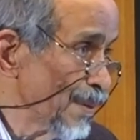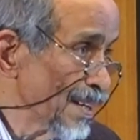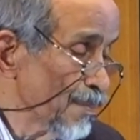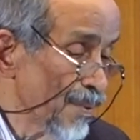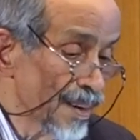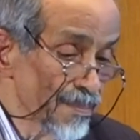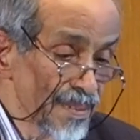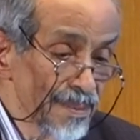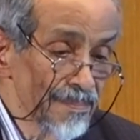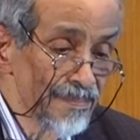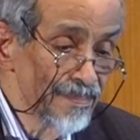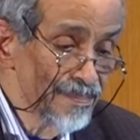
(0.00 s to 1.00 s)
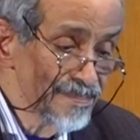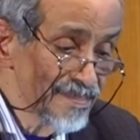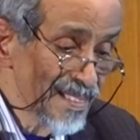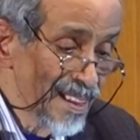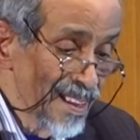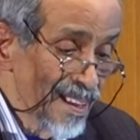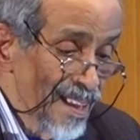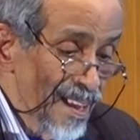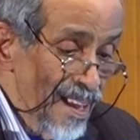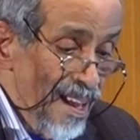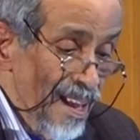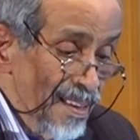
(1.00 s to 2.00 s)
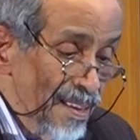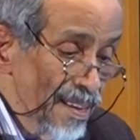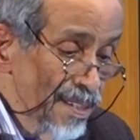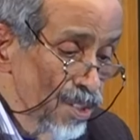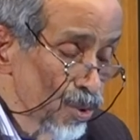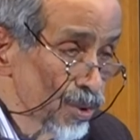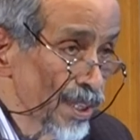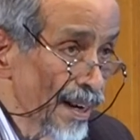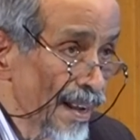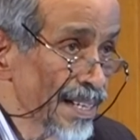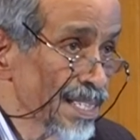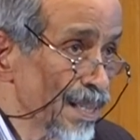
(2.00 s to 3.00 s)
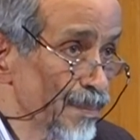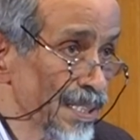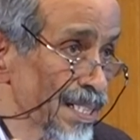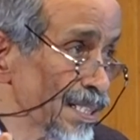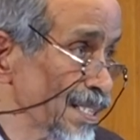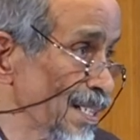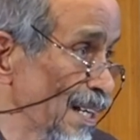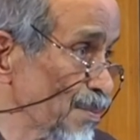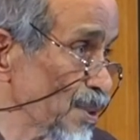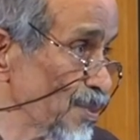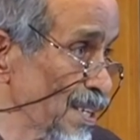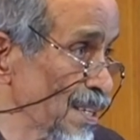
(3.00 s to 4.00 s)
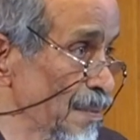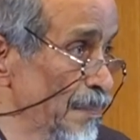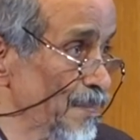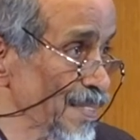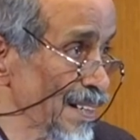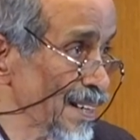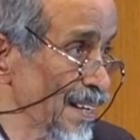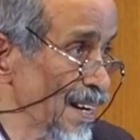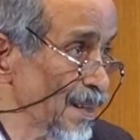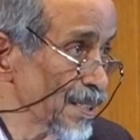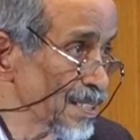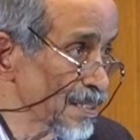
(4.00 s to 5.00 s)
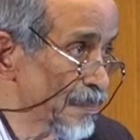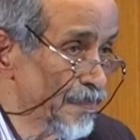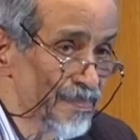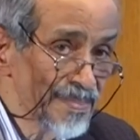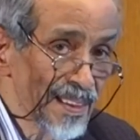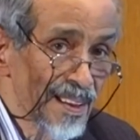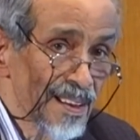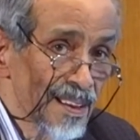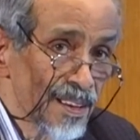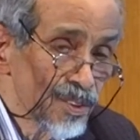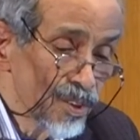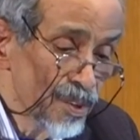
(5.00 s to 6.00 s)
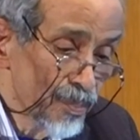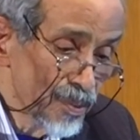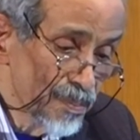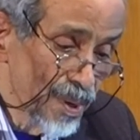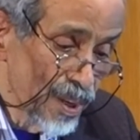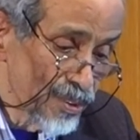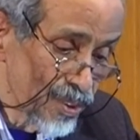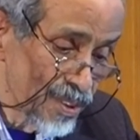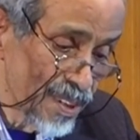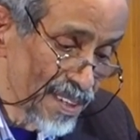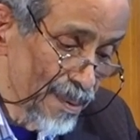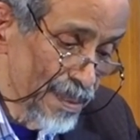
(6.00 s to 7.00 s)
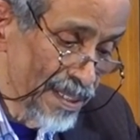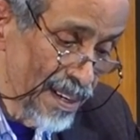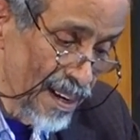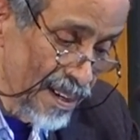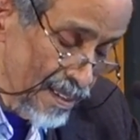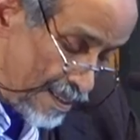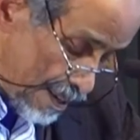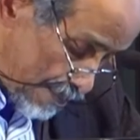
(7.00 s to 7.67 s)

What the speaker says: the med department. He knew that I had some interest in atmospheric dynamics. So he put me also on that committee, and